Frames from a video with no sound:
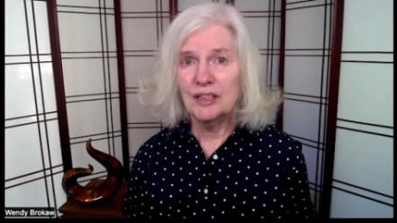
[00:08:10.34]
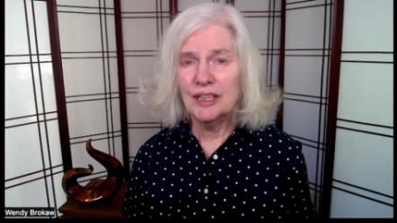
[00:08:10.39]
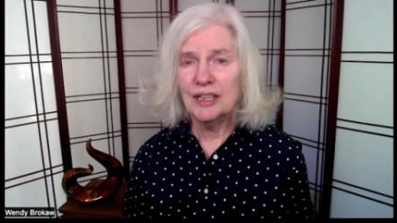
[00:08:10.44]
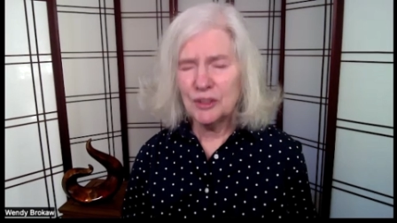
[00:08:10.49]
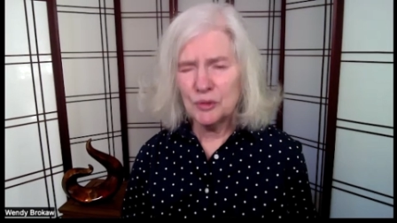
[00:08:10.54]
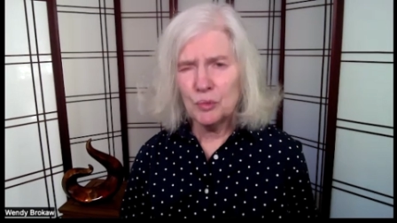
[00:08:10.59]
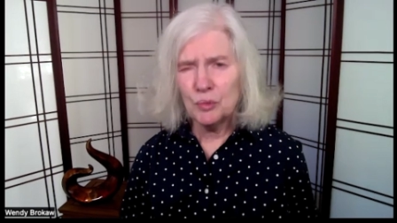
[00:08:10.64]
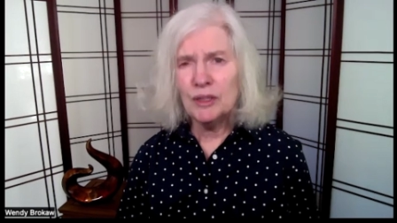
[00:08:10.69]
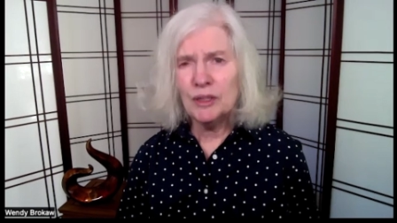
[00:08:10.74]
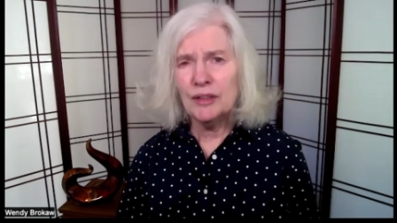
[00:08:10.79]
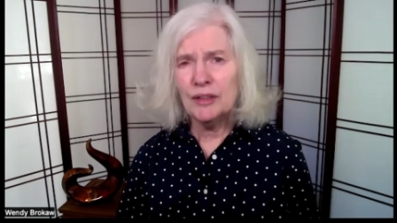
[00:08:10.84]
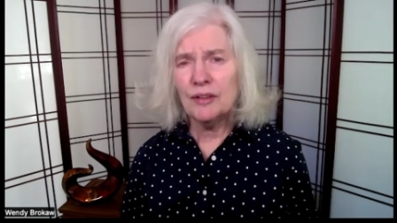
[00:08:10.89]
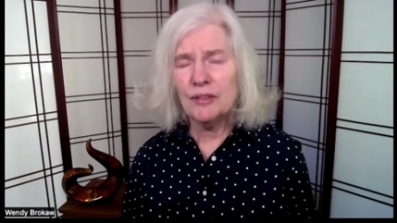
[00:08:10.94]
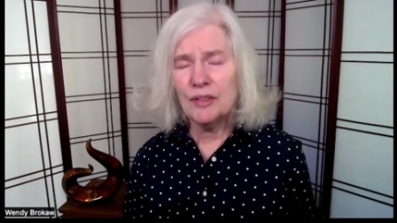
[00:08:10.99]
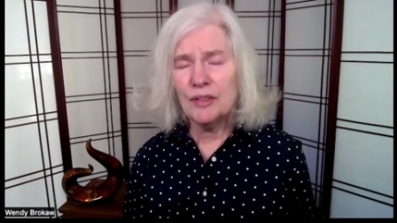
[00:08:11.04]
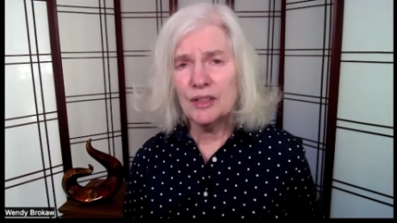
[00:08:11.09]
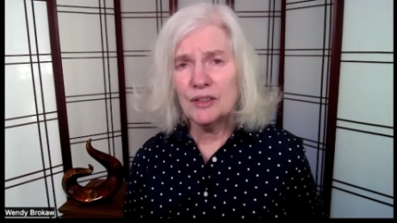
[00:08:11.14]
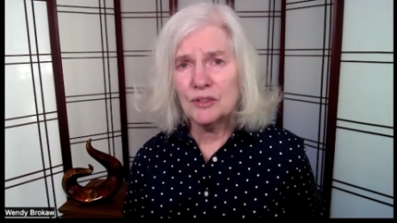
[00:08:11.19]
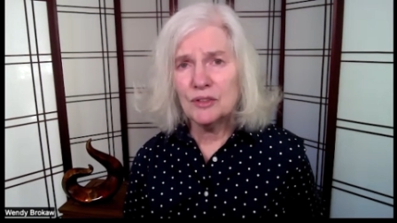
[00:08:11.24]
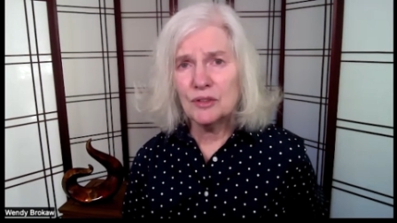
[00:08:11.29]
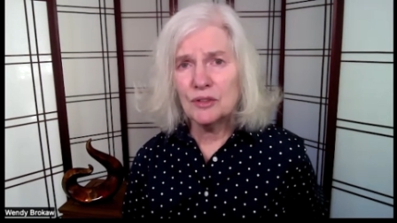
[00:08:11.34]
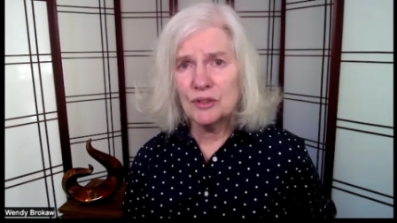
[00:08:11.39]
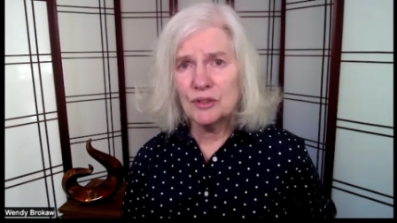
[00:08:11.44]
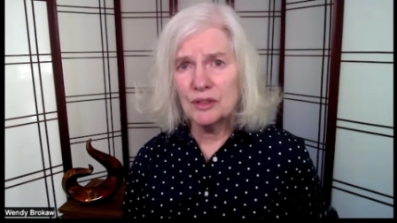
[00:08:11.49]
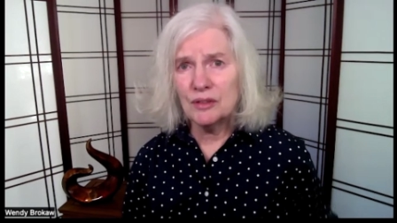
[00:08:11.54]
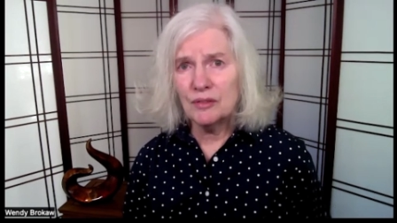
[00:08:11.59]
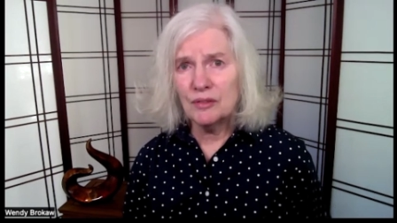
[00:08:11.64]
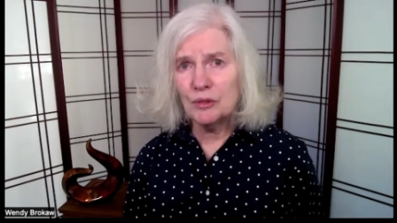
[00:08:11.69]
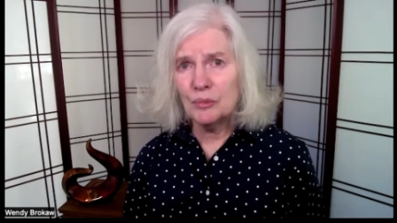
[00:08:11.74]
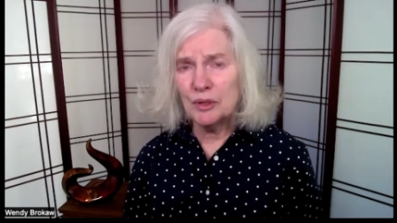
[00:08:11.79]
that's one of the things you
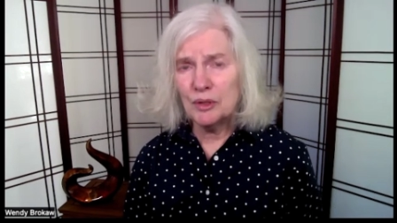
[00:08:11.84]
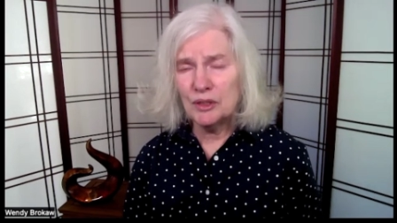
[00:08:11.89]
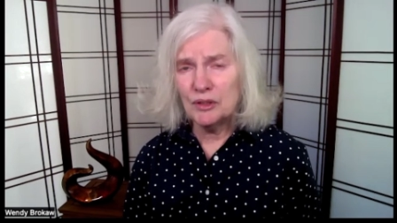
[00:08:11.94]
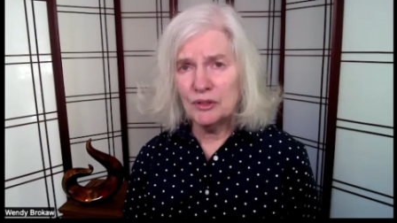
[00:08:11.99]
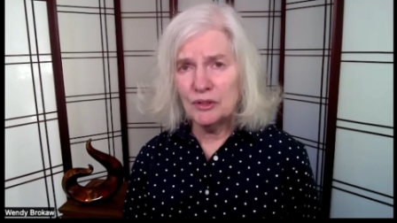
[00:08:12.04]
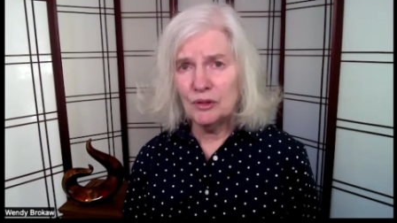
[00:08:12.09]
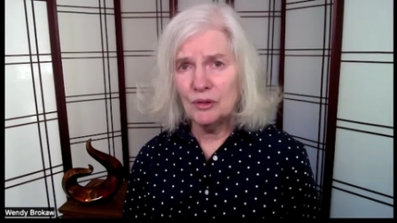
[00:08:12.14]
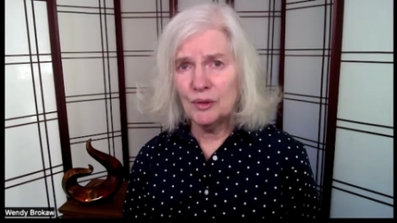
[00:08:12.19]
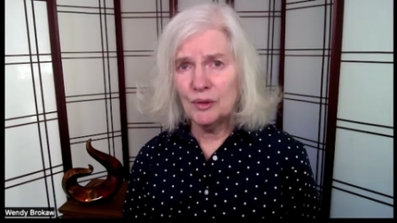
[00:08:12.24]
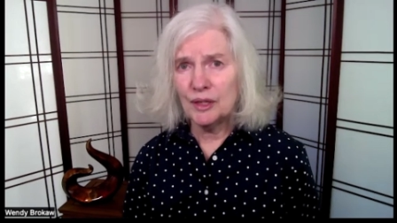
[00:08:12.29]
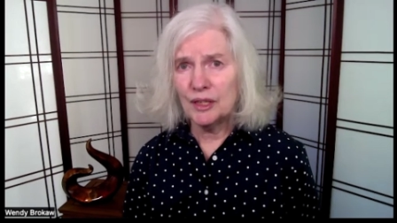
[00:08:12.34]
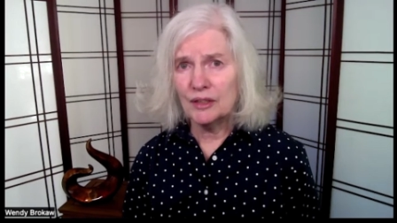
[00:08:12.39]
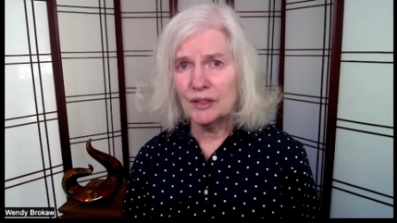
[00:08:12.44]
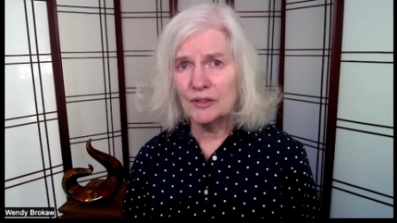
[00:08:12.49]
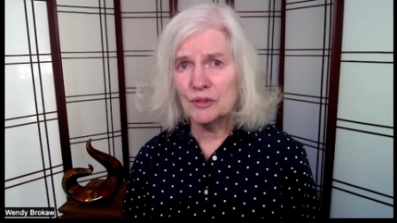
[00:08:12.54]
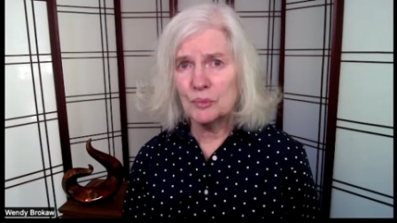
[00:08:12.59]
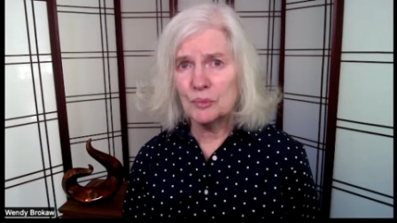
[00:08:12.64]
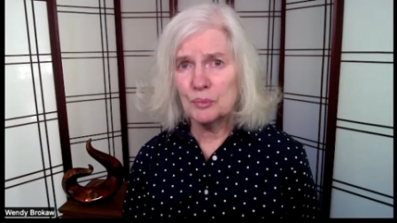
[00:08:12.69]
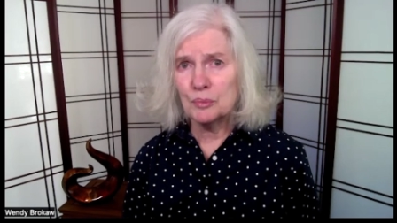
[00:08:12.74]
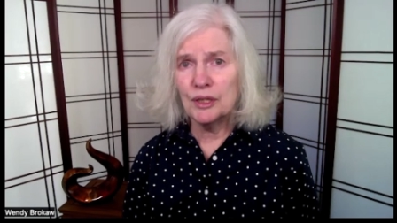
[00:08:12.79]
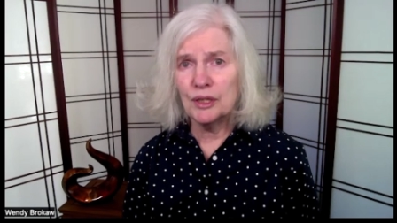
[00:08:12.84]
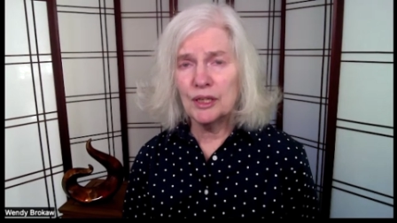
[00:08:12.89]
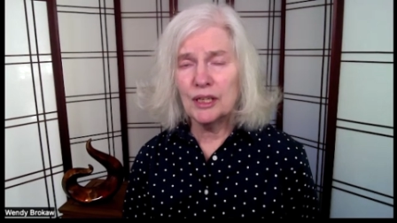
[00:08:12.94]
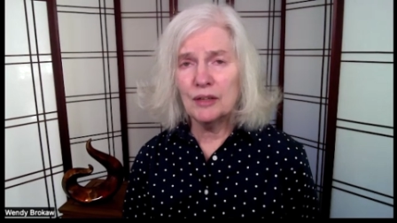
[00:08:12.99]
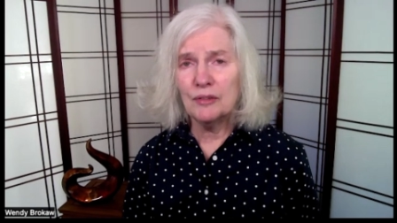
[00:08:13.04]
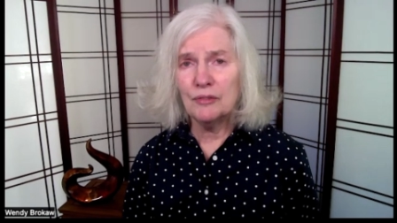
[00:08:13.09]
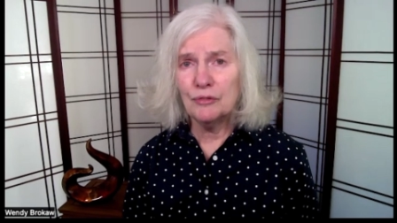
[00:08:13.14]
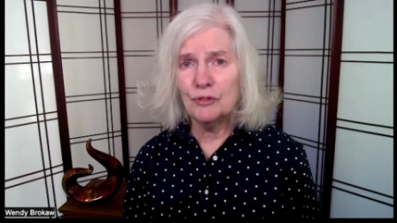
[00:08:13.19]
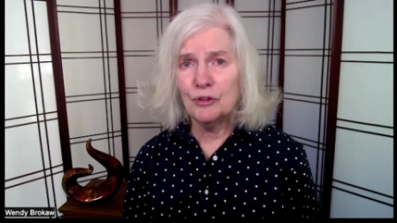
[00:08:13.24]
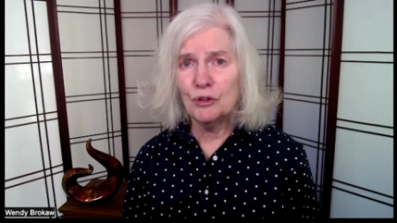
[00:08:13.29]
seem to be doing is
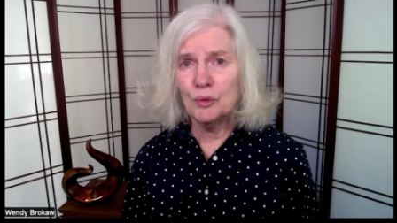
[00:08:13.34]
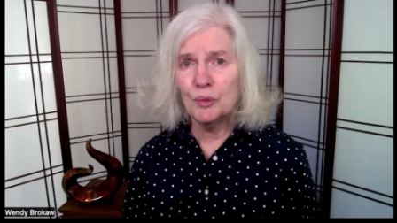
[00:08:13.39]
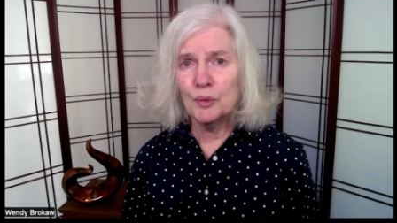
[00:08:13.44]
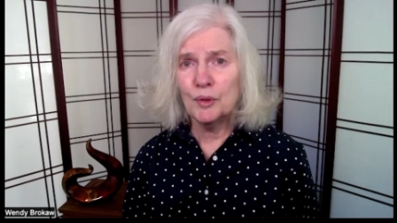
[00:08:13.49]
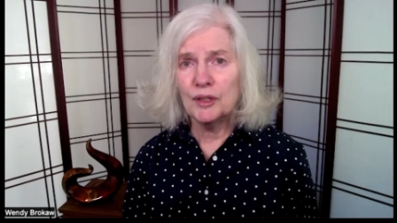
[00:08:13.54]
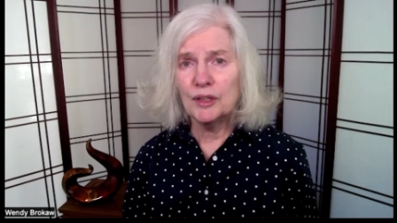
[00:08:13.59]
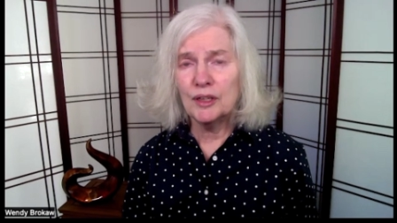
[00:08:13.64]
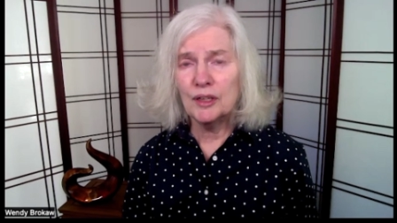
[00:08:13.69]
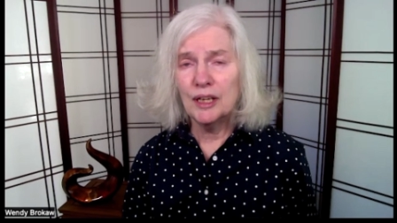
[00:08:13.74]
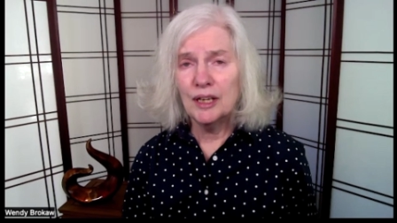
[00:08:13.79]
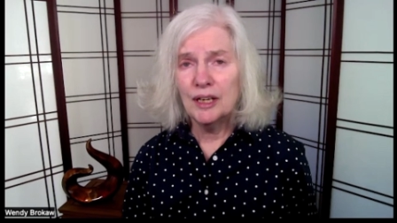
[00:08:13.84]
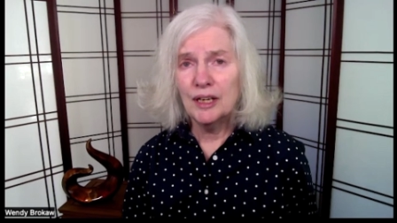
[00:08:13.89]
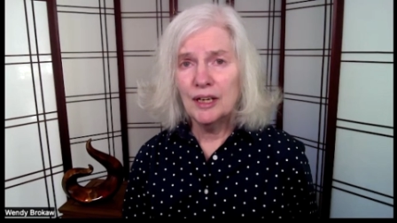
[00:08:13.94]
bringing forward